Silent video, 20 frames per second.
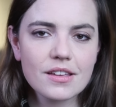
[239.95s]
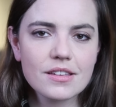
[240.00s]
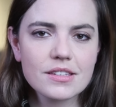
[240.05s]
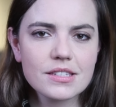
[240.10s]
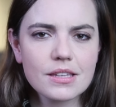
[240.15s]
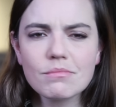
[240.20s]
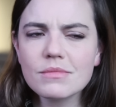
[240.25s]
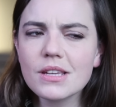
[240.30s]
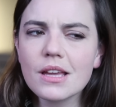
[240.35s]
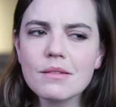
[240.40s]

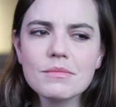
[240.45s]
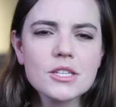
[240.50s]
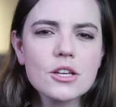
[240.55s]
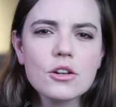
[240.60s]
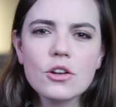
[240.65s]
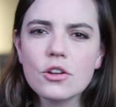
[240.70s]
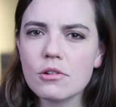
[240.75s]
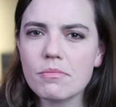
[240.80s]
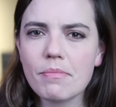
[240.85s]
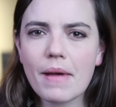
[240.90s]
Sometimes
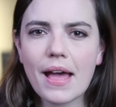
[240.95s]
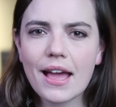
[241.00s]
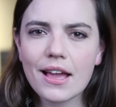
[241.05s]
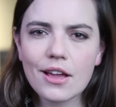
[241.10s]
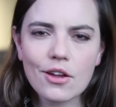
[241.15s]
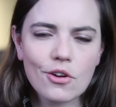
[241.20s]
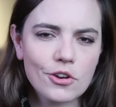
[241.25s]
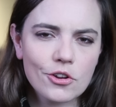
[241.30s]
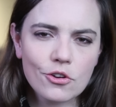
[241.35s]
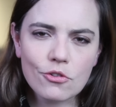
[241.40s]
you look
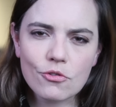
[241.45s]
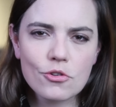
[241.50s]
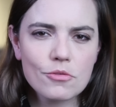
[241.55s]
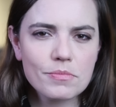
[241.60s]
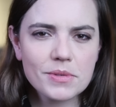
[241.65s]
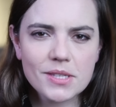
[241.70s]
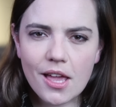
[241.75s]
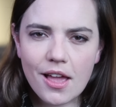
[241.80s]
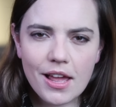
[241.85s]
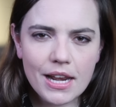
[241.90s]
back on a
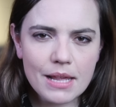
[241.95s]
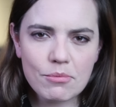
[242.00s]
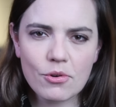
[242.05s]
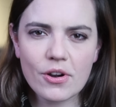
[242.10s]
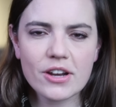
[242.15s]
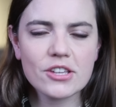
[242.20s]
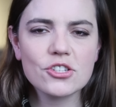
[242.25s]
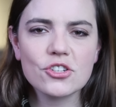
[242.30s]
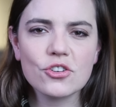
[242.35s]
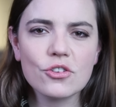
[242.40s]
group's early
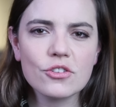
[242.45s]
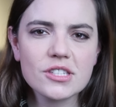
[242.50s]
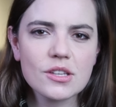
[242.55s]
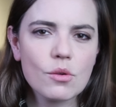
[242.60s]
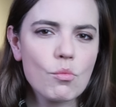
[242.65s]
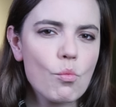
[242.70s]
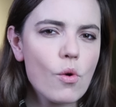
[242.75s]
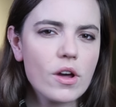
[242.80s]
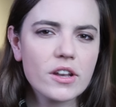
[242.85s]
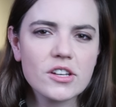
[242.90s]
press shots
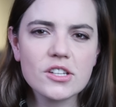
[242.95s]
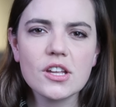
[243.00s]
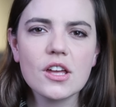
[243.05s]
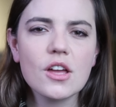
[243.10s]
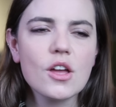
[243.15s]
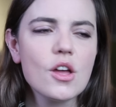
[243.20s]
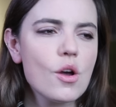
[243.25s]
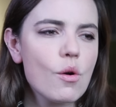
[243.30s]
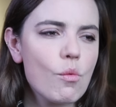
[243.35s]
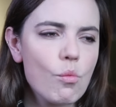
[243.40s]
and
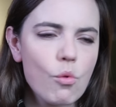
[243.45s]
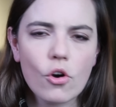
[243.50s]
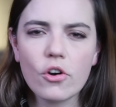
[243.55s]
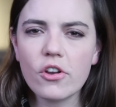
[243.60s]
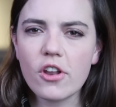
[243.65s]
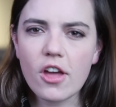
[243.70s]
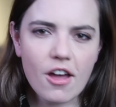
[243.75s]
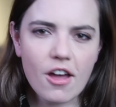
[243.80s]
wonder what on